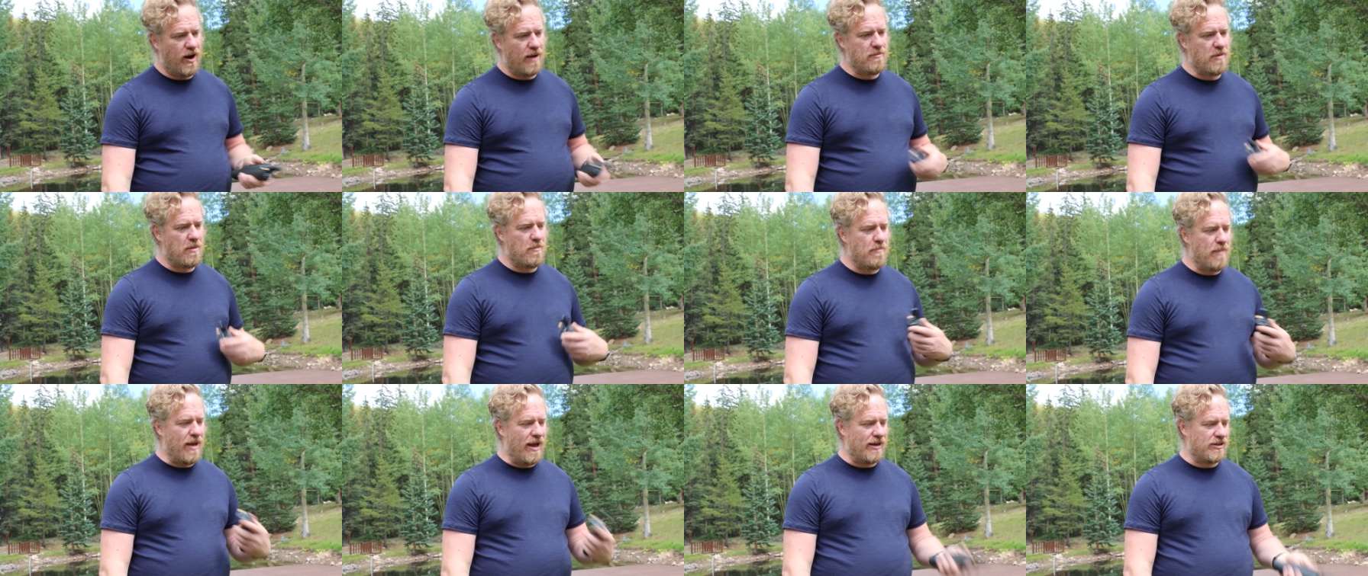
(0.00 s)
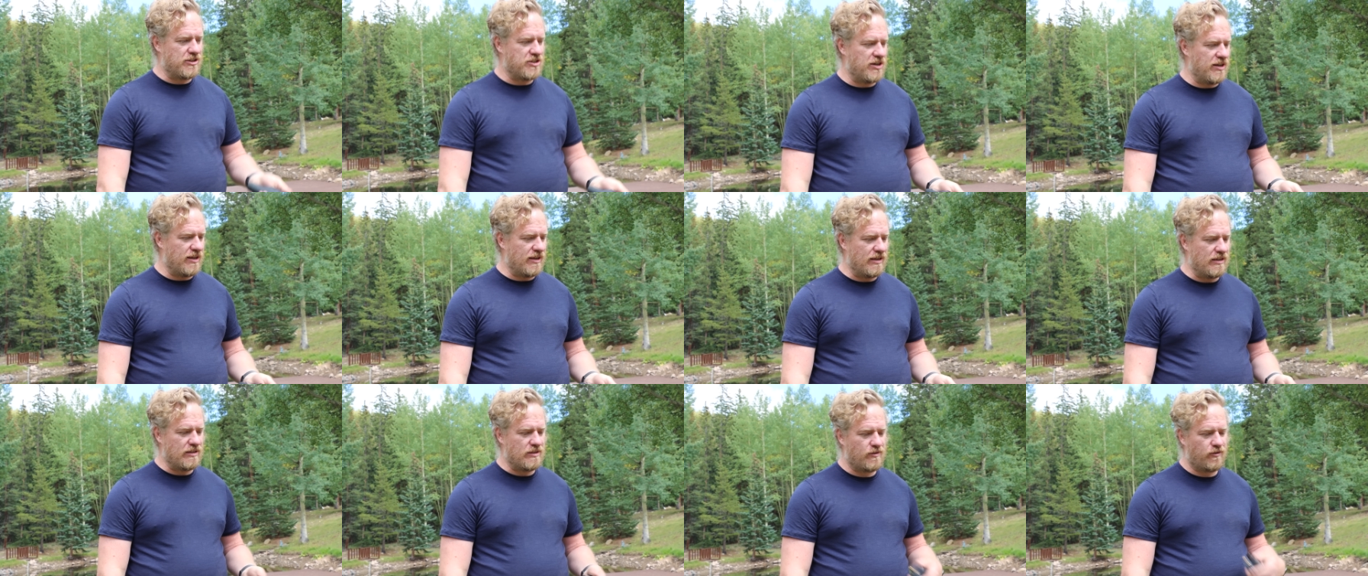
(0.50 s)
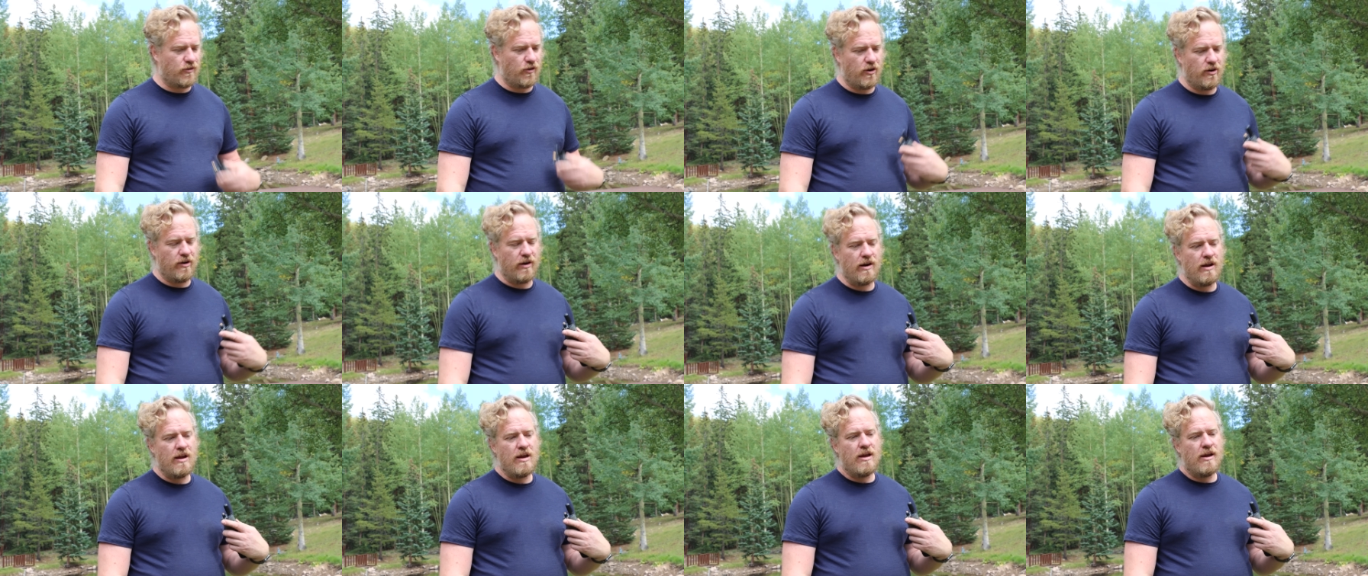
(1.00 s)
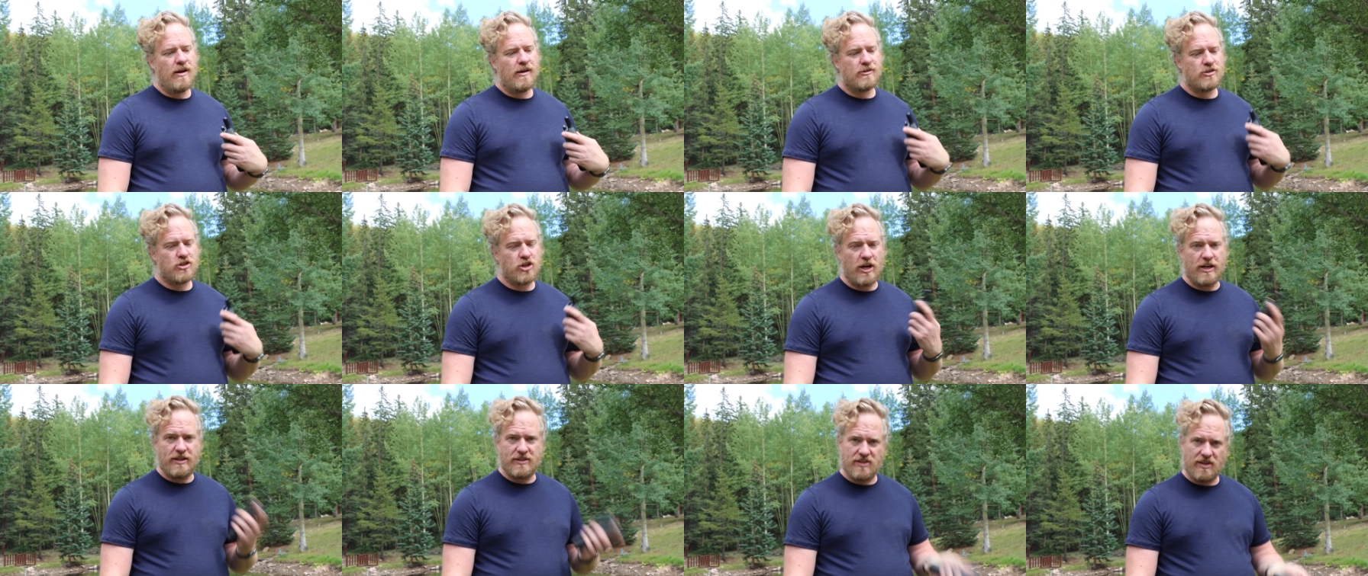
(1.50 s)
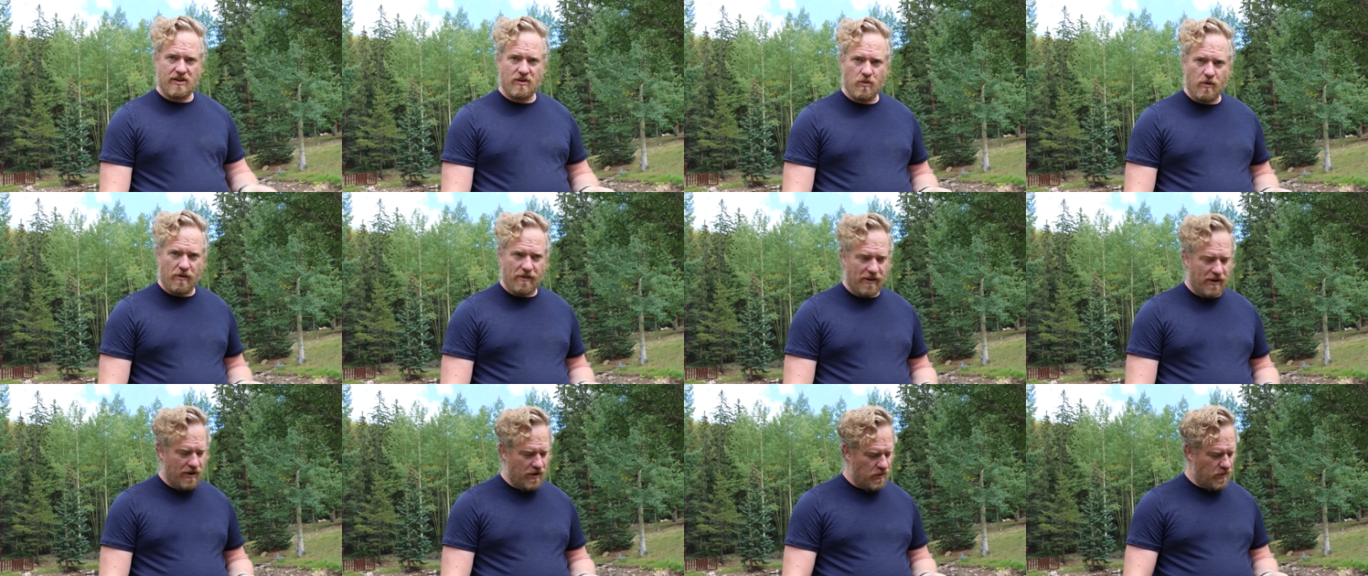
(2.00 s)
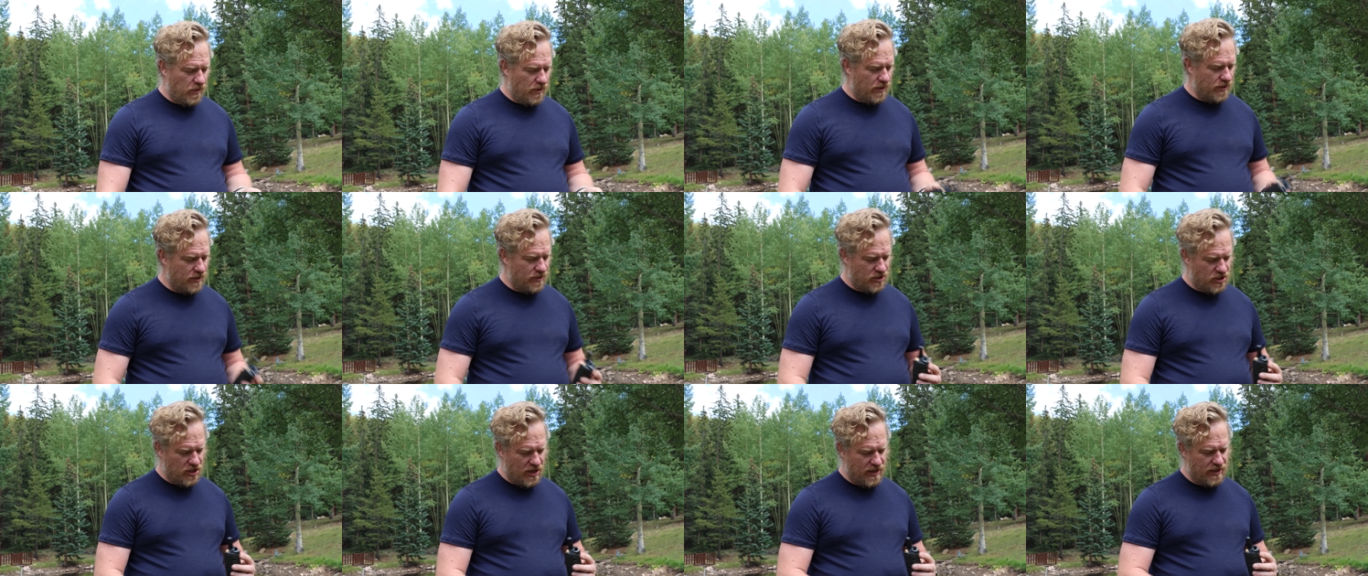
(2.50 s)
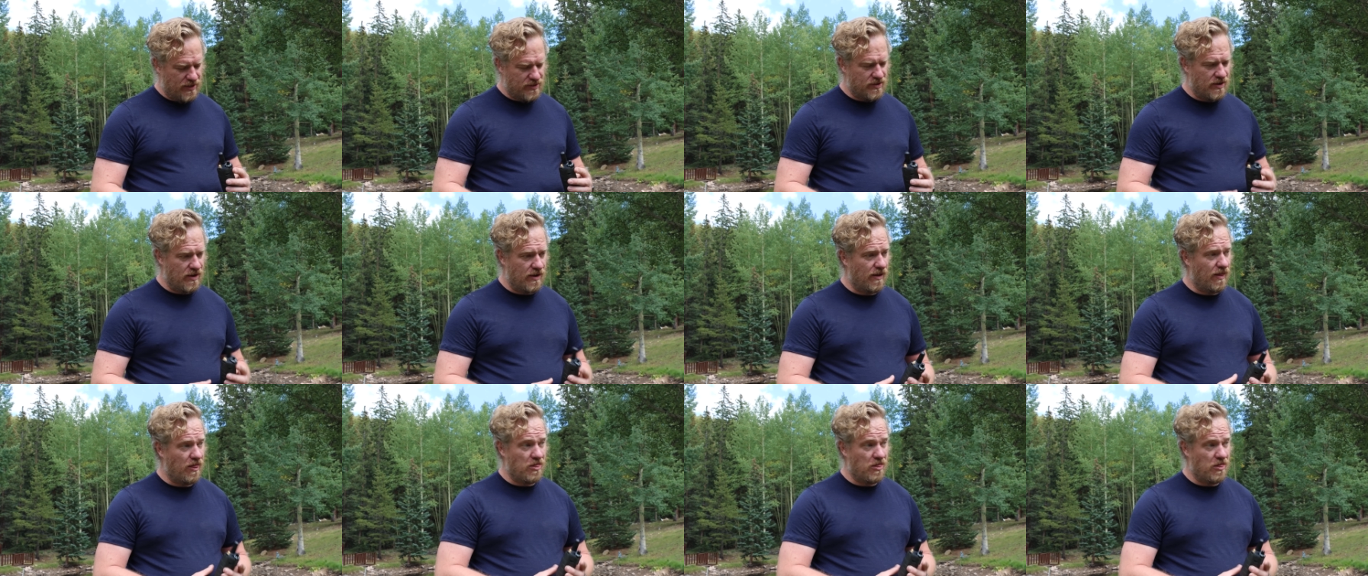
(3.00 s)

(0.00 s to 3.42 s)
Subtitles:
I'm imagining it's for chasing when they don't want chase.